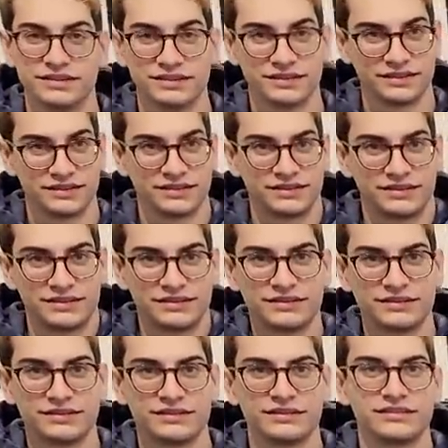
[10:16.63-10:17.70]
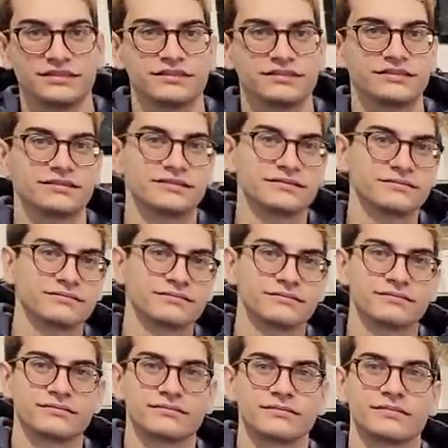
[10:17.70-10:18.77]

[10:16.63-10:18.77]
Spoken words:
The person shown says nothing.